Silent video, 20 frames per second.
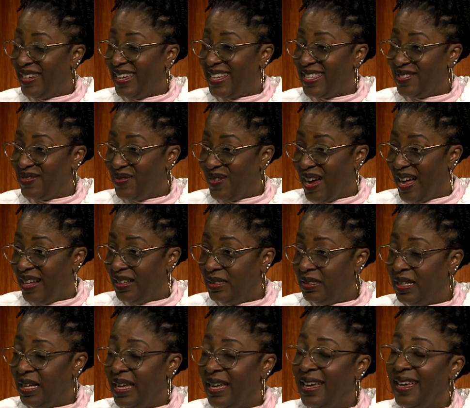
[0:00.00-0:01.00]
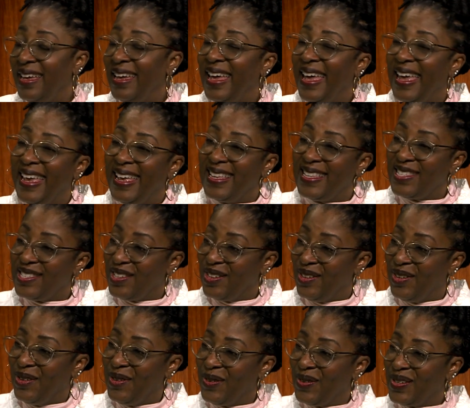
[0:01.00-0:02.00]
as well. Yes. And so
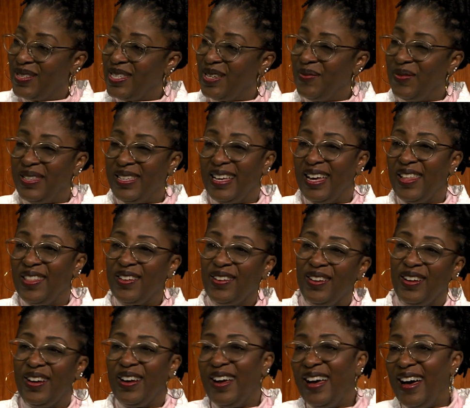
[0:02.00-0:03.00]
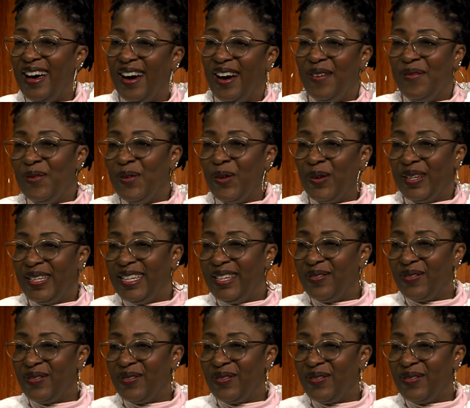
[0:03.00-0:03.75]
who are some of the other awardee